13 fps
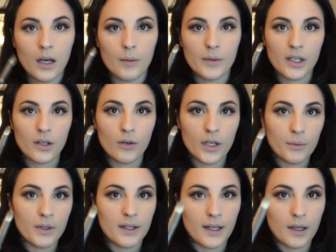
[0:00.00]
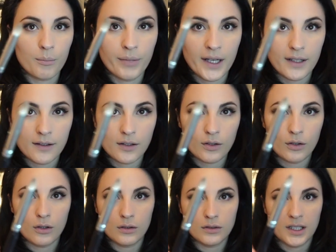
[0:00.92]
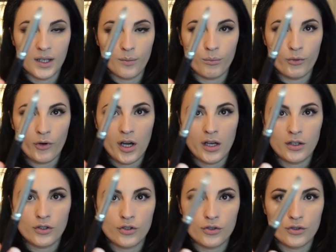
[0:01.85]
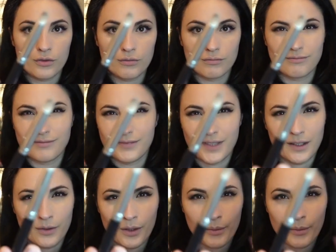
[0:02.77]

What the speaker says: I'm gonna go in with like a pencil type brush. That's